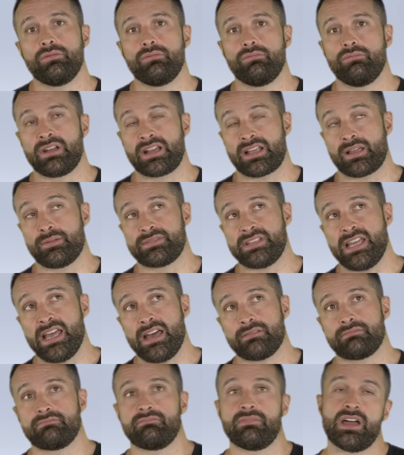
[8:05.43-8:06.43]
when it comes
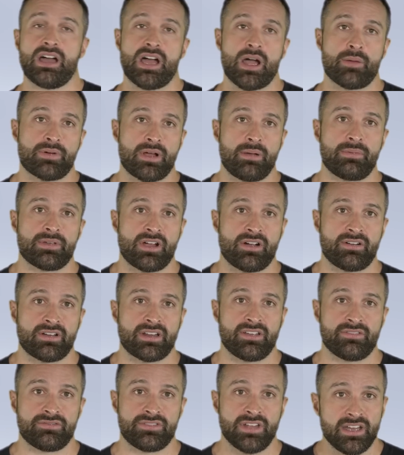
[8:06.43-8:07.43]
out, I'll probably already
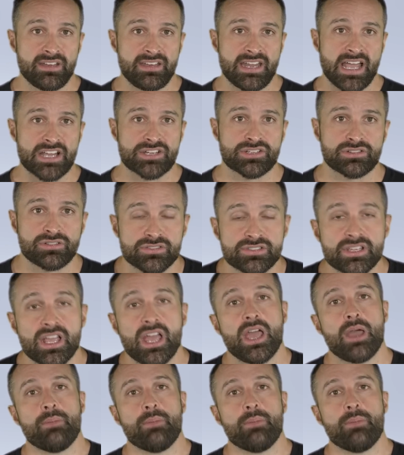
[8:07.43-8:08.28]
have done nationals,